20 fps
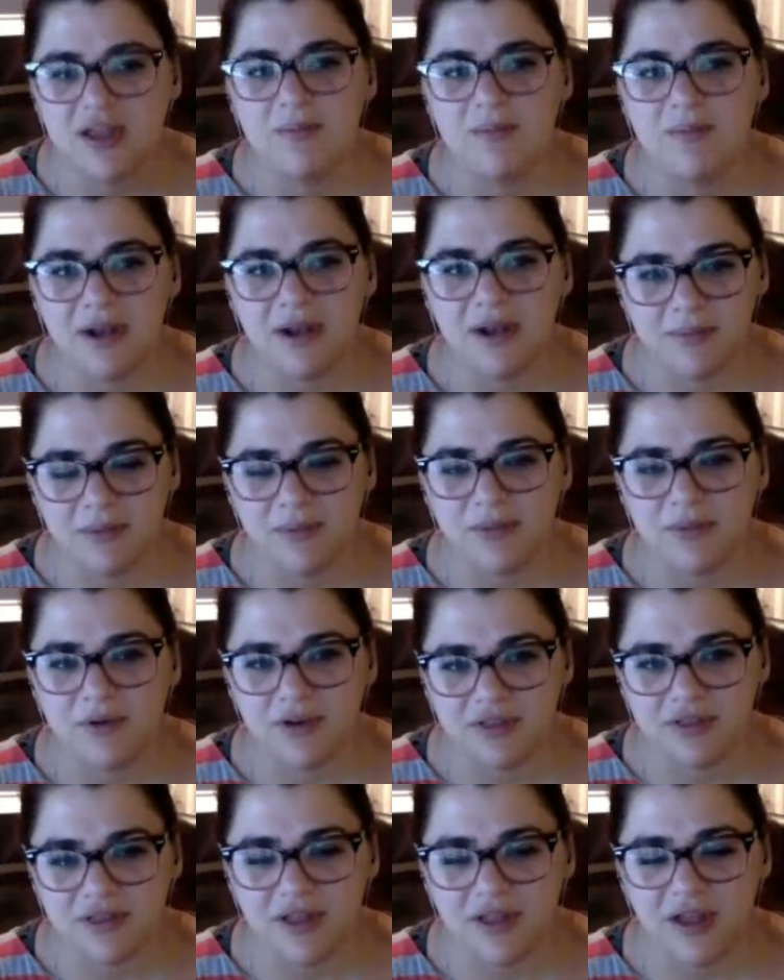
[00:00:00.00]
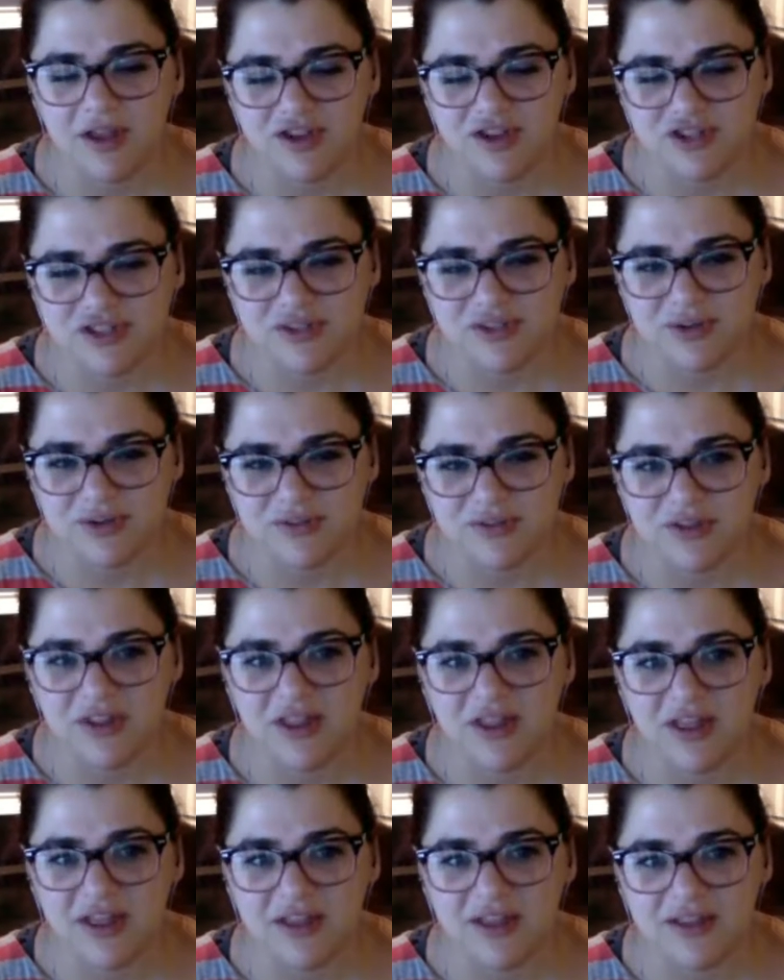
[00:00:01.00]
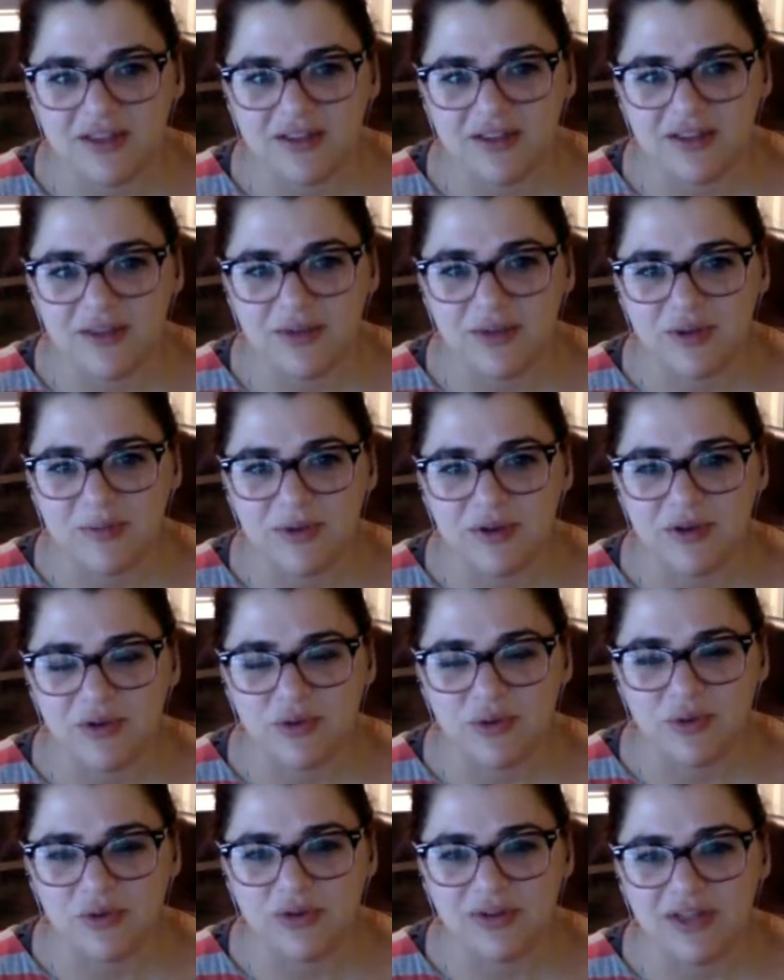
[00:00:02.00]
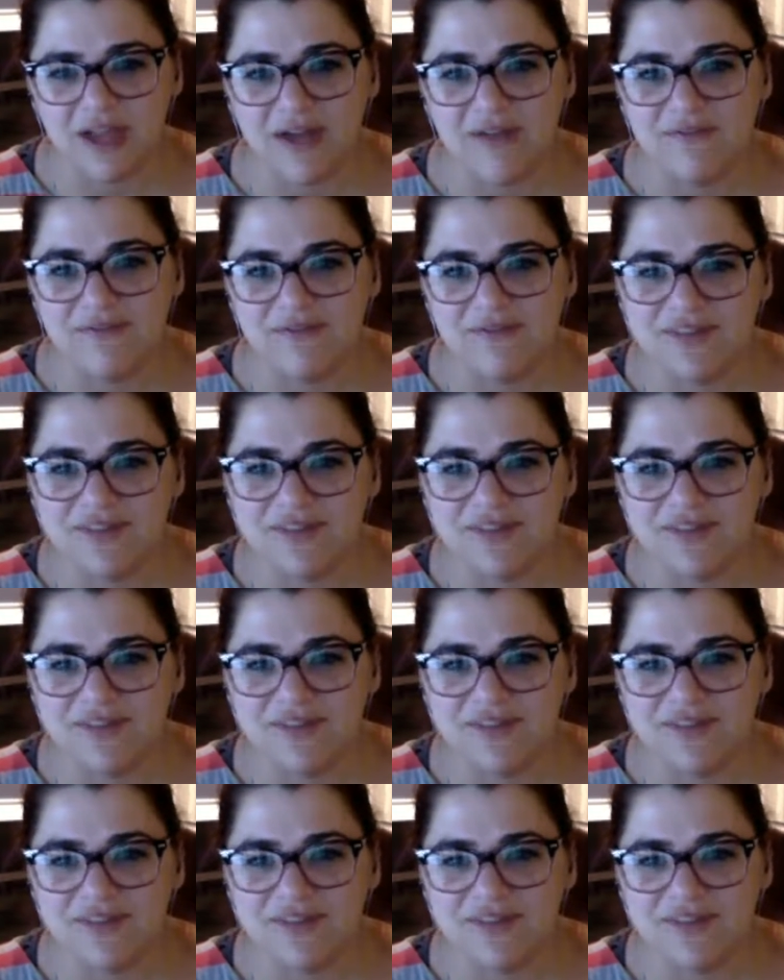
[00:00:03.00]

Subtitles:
But I remember I just sort of felt like it would have been cool to have